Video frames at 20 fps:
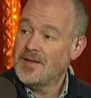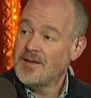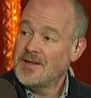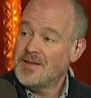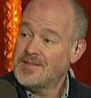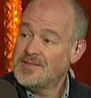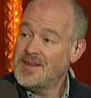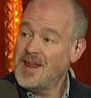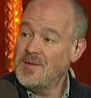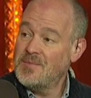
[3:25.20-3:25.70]

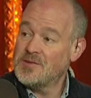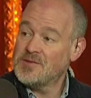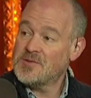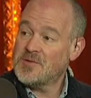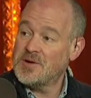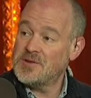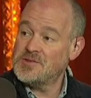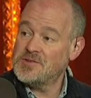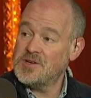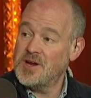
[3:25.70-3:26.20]
His name is
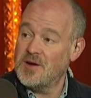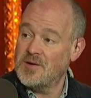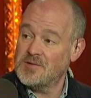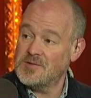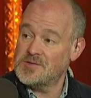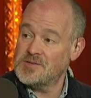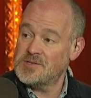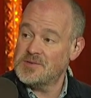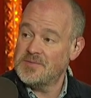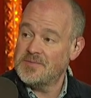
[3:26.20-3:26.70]
Chris
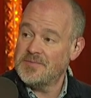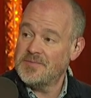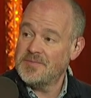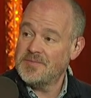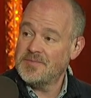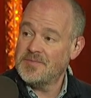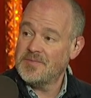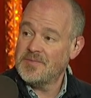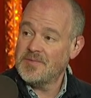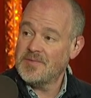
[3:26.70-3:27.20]
Jones.
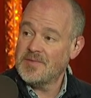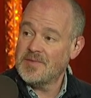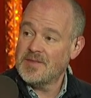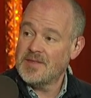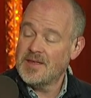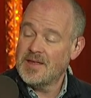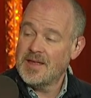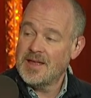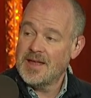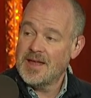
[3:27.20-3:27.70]

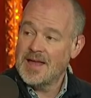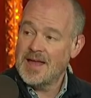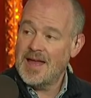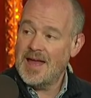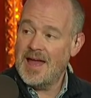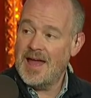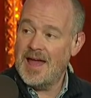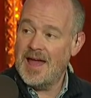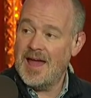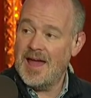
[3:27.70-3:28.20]

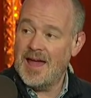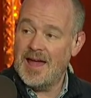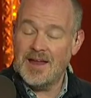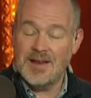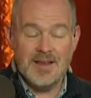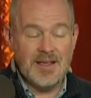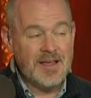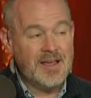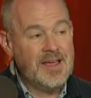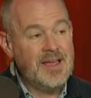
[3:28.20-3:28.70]

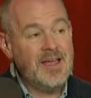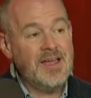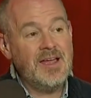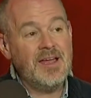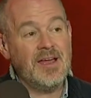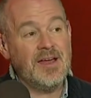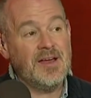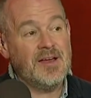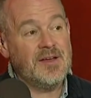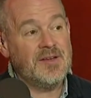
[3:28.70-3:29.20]
And he
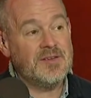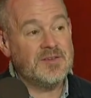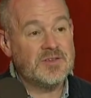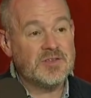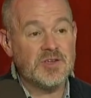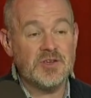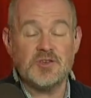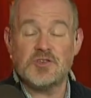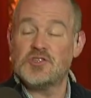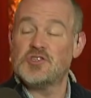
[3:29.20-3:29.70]

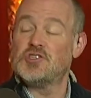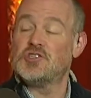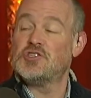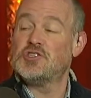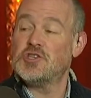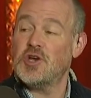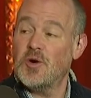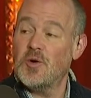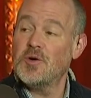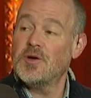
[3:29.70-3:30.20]
is
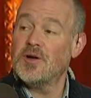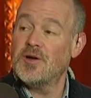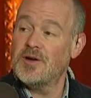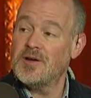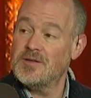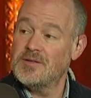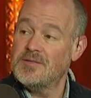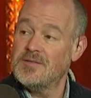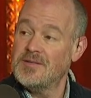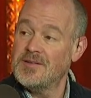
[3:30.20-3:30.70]
so
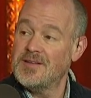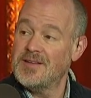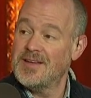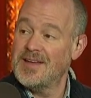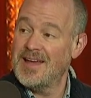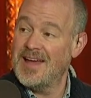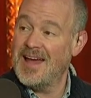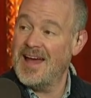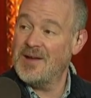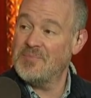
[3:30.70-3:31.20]
good
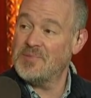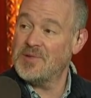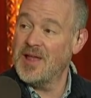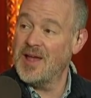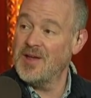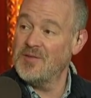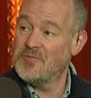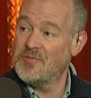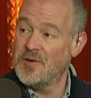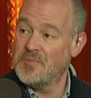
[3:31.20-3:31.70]
at
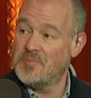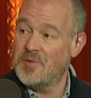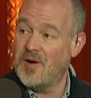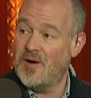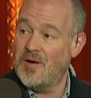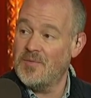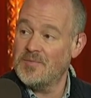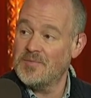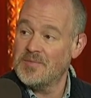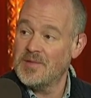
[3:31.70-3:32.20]
playing
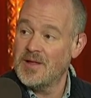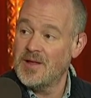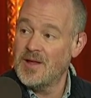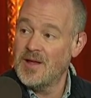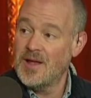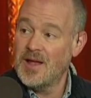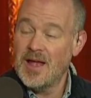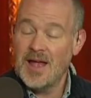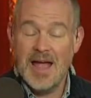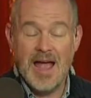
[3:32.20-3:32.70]
football
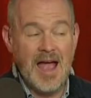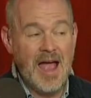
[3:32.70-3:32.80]
yeah.